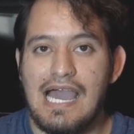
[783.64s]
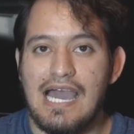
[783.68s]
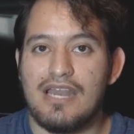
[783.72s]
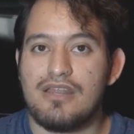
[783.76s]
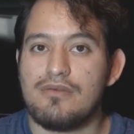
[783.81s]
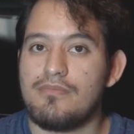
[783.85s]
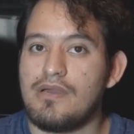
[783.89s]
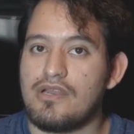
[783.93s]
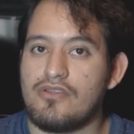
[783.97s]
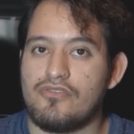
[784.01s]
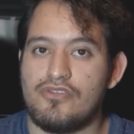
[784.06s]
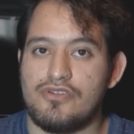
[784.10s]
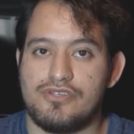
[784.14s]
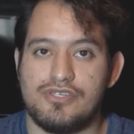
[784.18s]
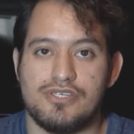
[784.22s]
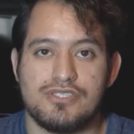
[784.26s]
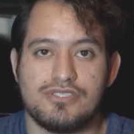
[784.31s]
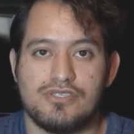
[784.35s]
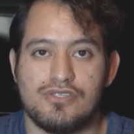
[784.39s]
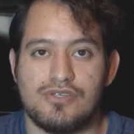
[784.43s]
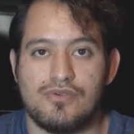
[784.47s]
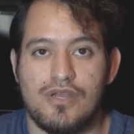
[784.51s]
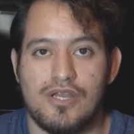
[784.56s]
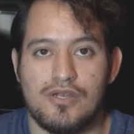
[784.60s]
Adam out of the
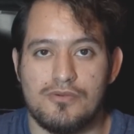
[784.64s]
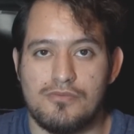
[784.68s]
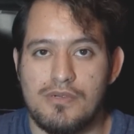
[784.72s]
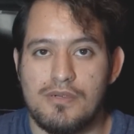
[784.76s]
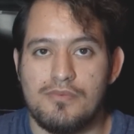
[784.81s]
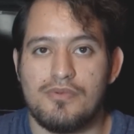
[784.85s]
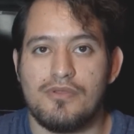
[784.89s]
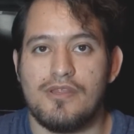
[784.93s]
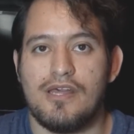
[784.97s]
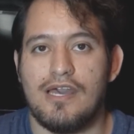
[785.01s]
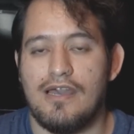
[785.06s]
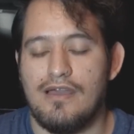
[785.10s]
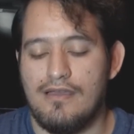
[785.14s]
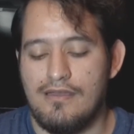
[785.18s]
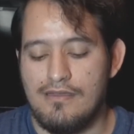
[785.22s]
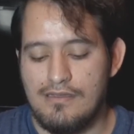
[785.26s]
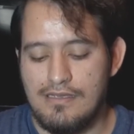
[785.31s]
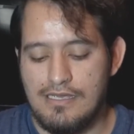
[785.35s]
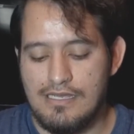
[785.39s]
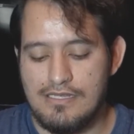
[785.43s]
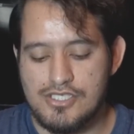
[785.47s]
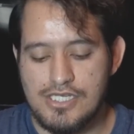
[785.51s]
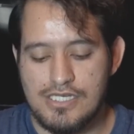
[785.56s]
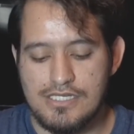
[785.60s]
dust of the ground. Remember that
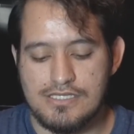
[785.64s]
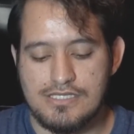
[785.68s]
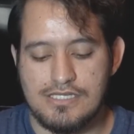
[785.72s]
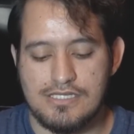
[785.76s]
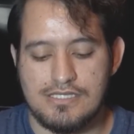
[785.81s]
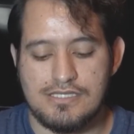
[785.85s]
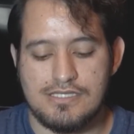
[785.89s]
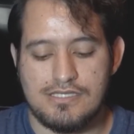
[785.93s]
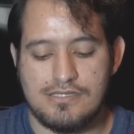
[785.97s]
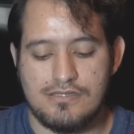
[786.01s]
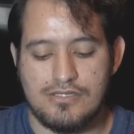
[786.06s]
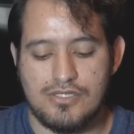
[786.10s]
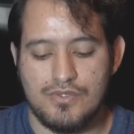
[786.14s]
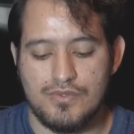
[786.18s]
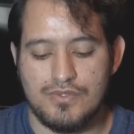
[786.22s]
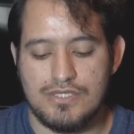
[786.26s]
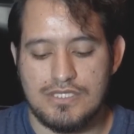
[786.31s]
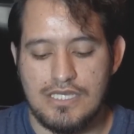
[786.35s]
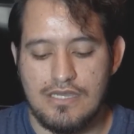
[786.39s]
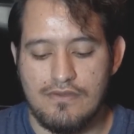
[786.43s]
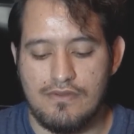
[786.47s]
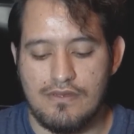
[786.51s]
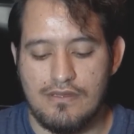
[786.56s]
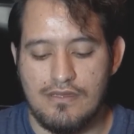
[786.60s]
in Genesis
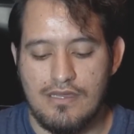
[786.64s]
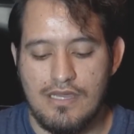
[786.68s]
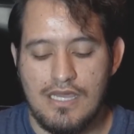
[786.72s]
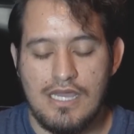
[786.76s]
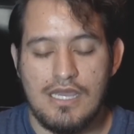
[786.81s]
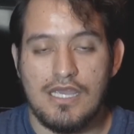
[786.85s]
2:7.